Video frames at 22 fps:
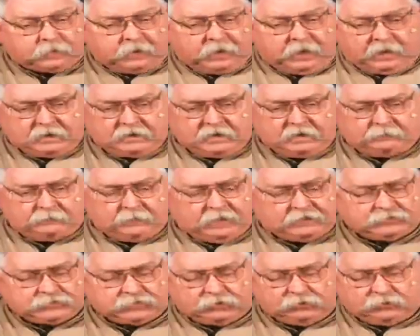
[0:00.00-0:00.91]
And then
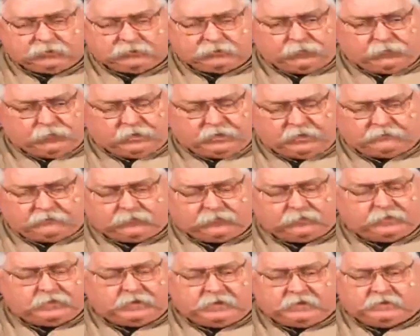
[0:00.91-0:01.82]
make sure
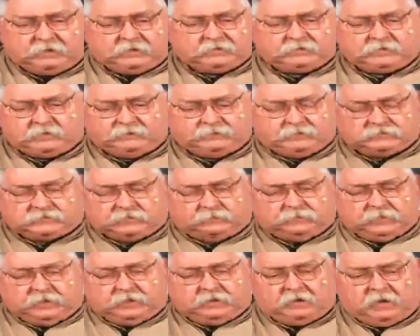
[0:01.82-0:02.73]
whatever it is, if it's a
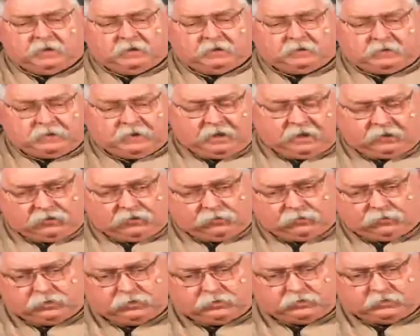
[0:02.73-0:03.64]
big ugly hunk of
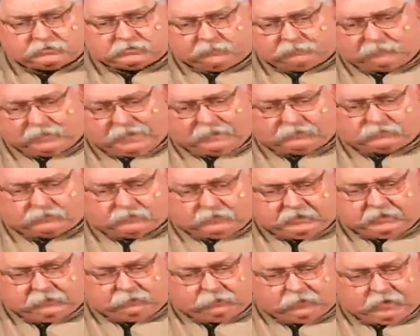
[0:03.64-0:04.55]
wood that's about to
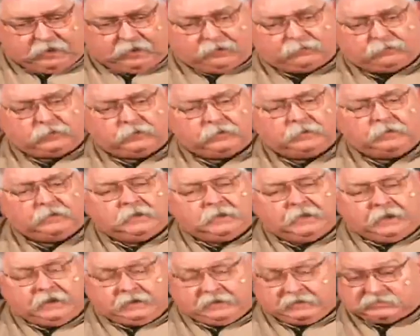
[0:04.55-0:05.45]
get round
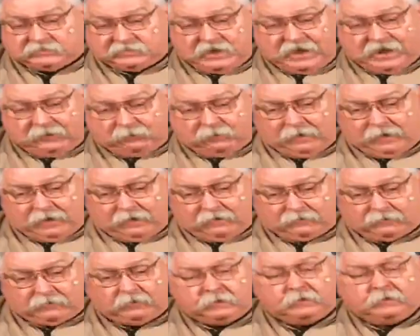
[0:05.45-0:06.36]
and it's not
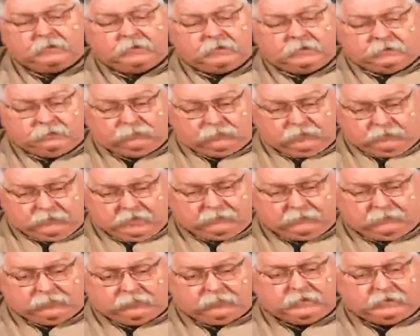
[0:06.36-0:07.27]
round,
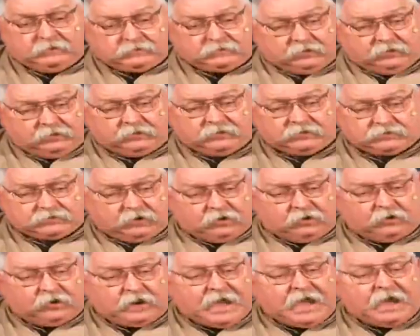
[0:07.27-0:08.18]
remember, it's going to
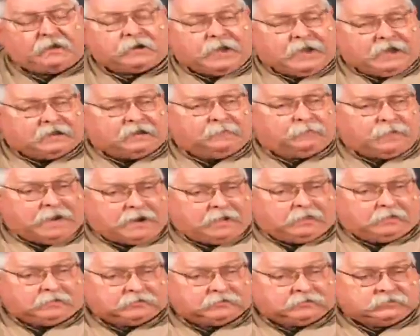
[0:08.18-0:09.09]
start out of
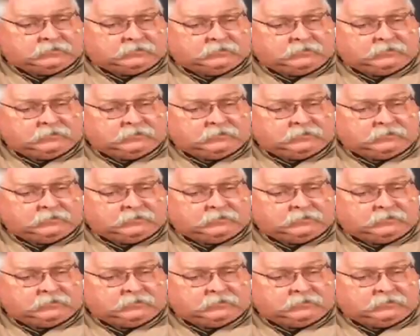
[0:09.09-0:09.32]
balance.